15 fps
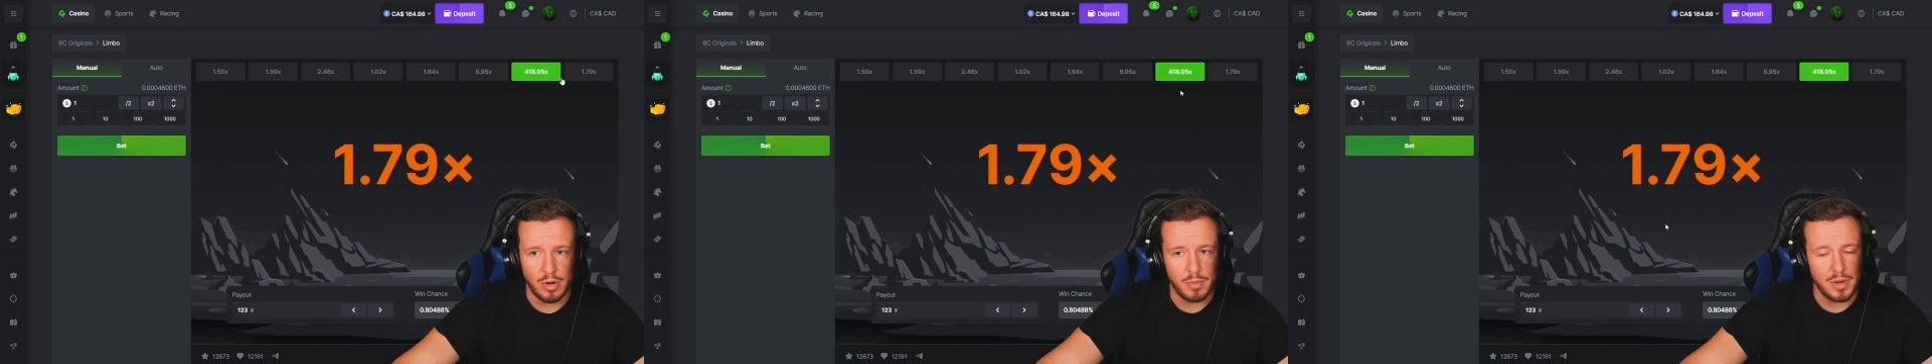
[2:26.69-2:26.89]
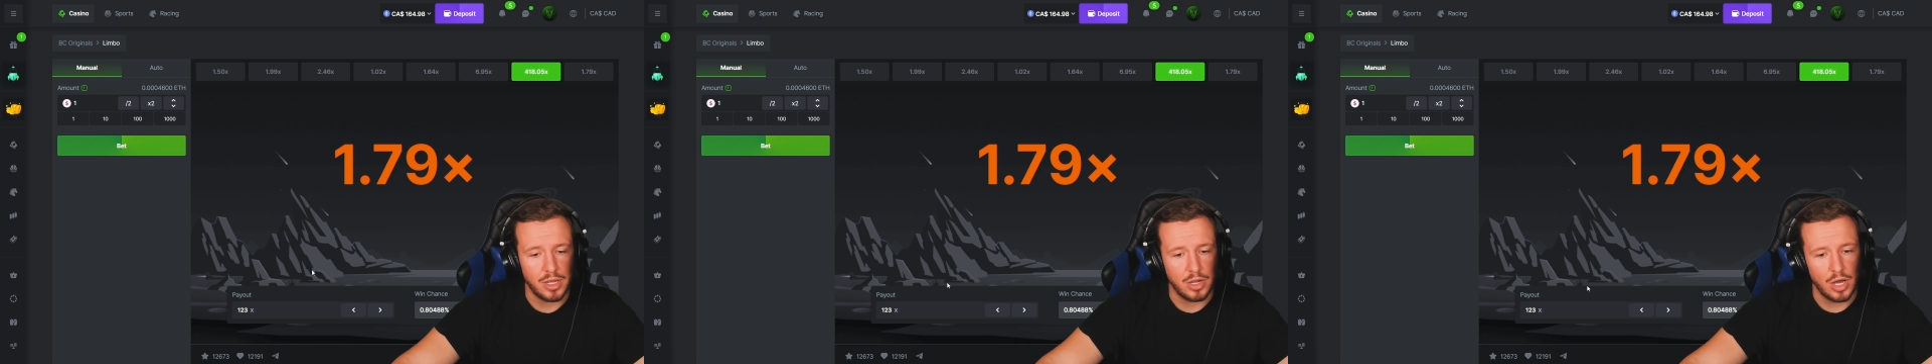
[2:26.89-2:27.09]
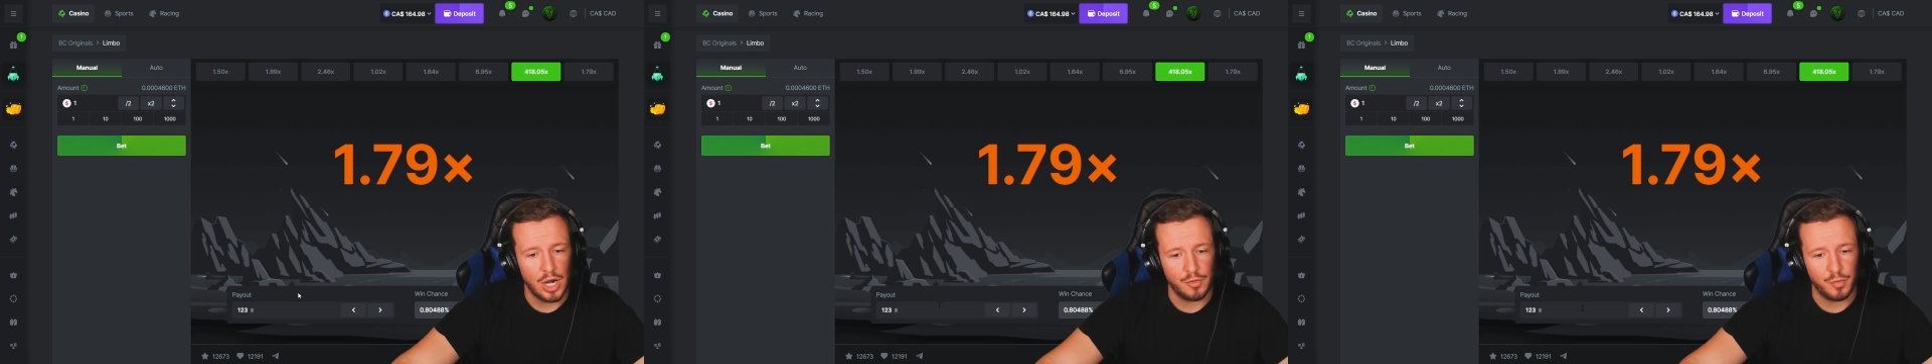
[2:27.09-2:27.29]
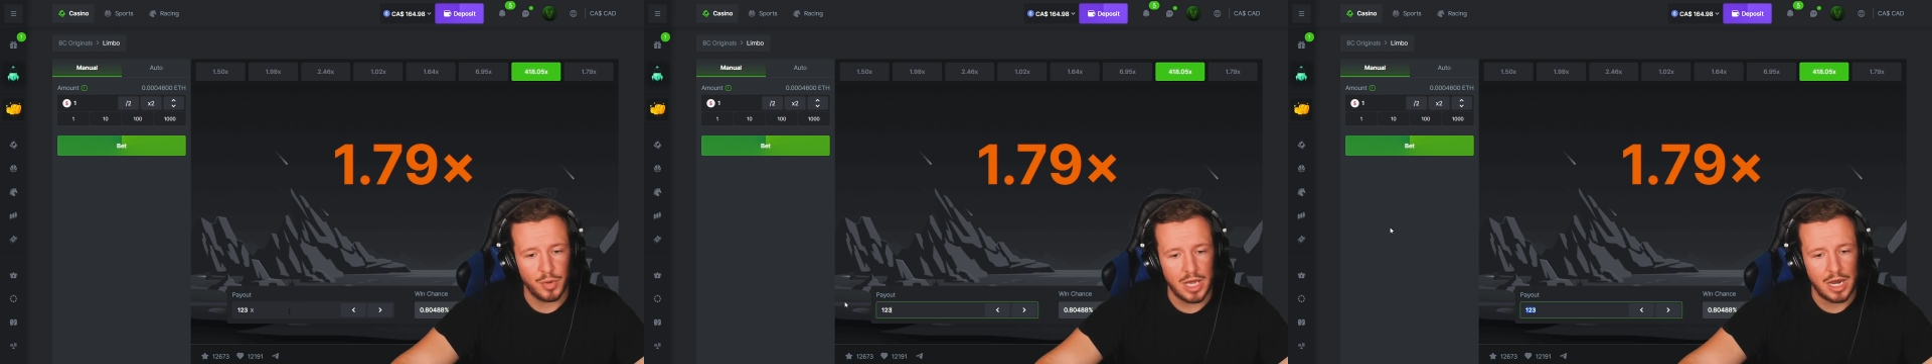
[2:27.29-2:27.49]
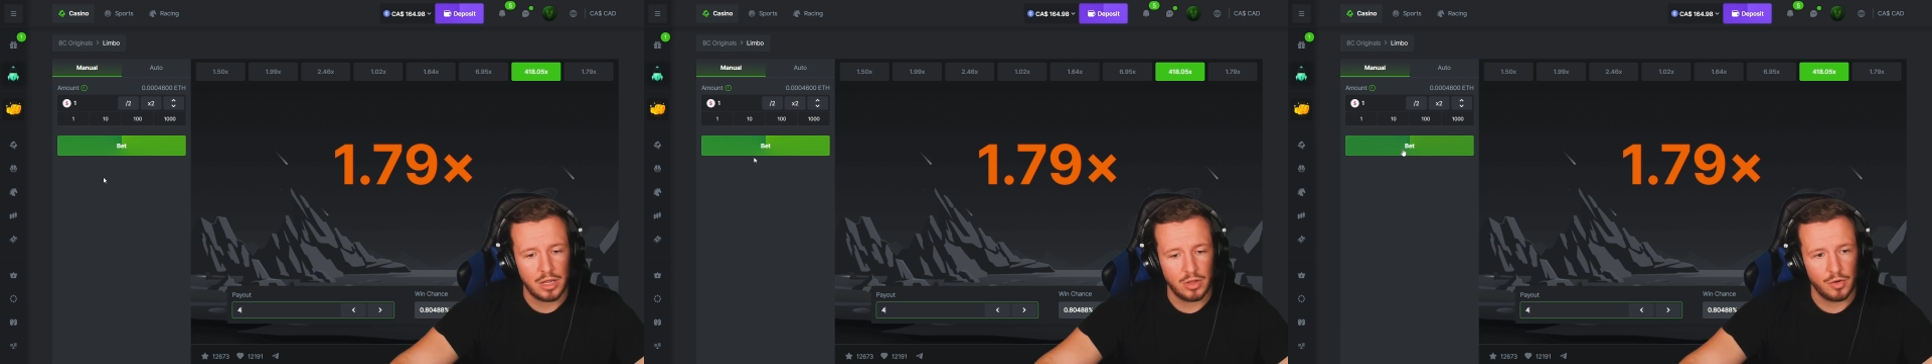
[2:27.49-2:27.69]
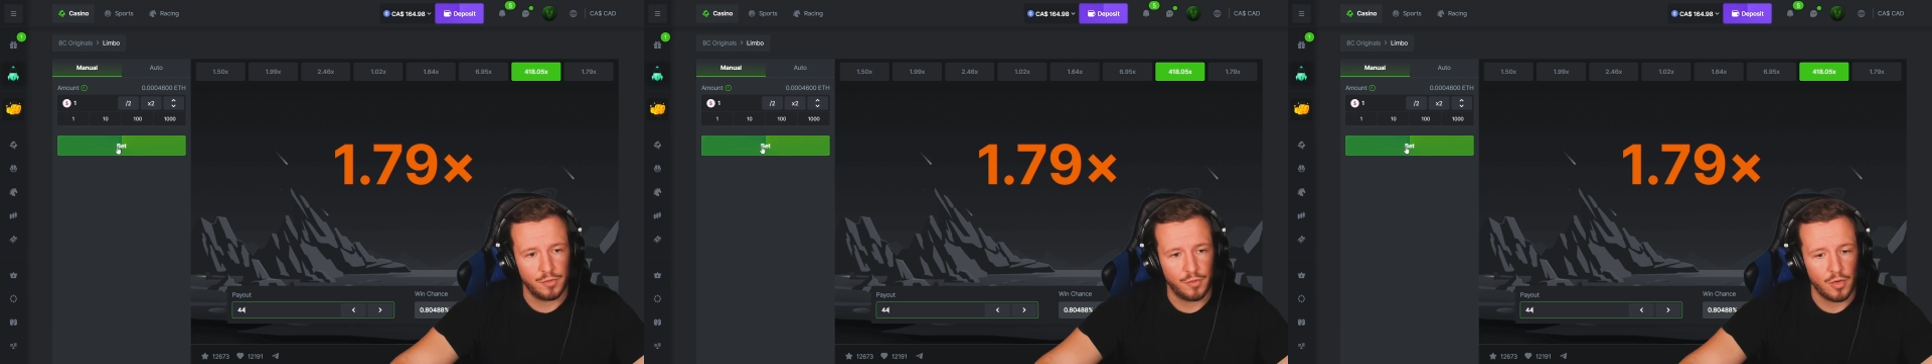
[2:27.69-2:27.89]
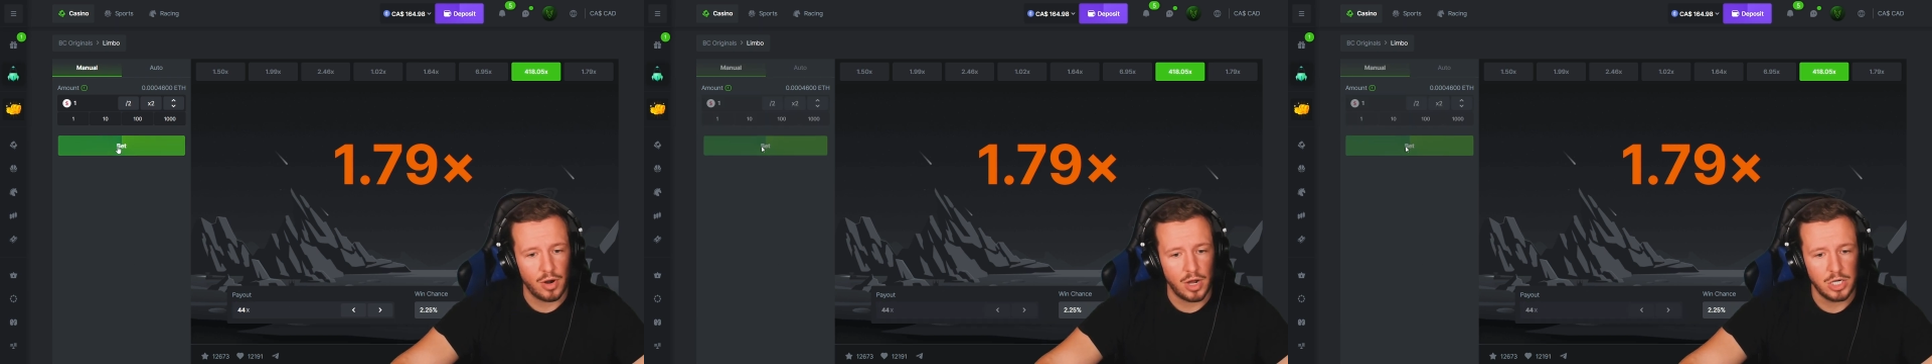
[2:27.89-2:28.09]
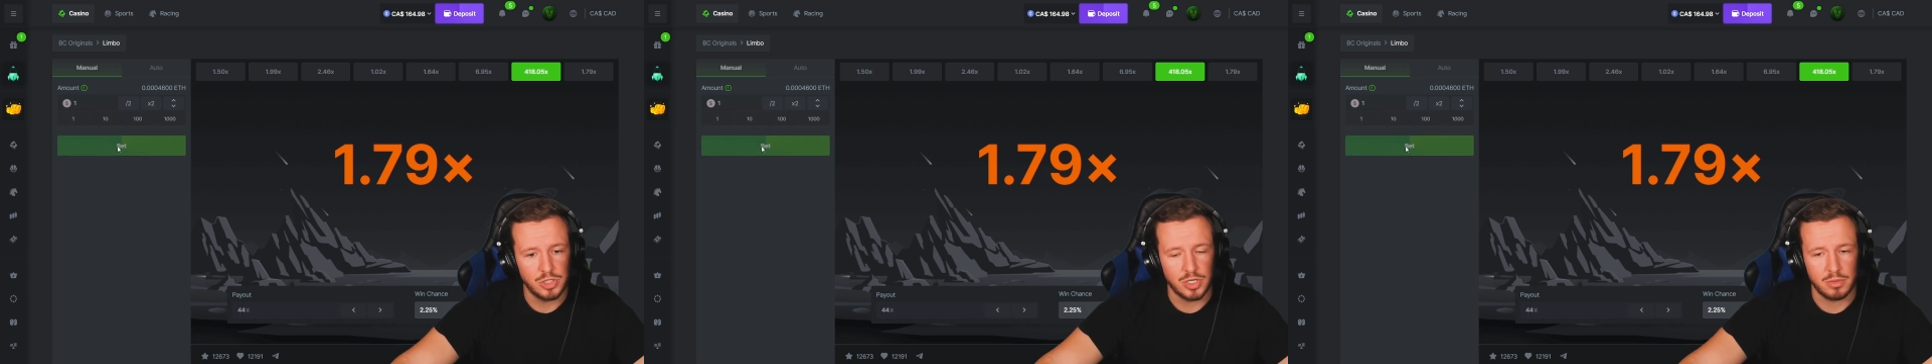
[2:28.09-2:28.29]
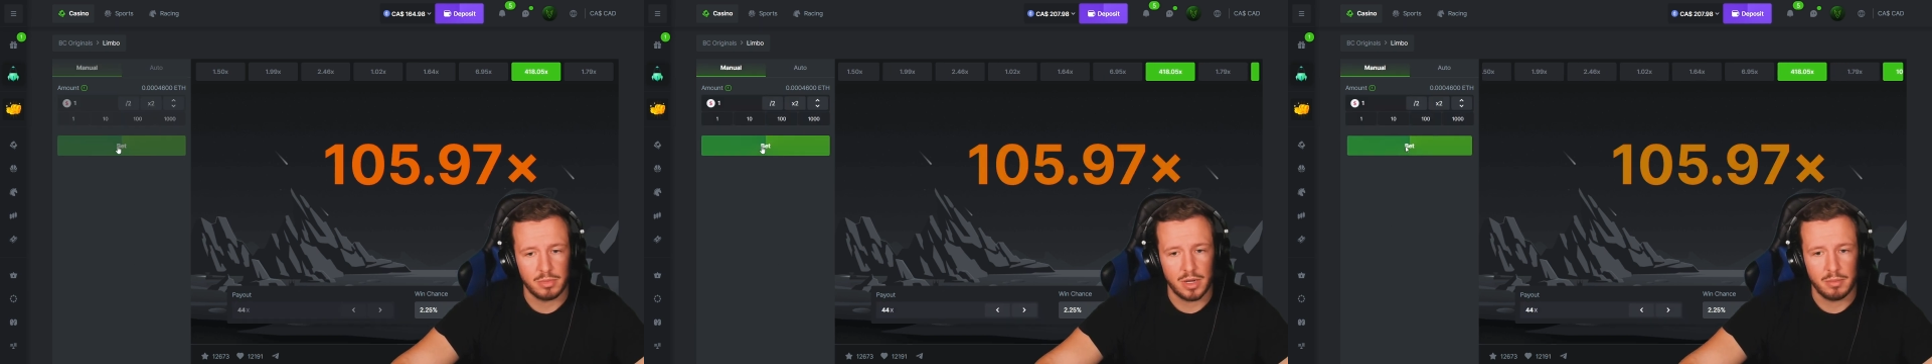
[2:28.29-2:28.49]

It would have been good if we got a little four hundred,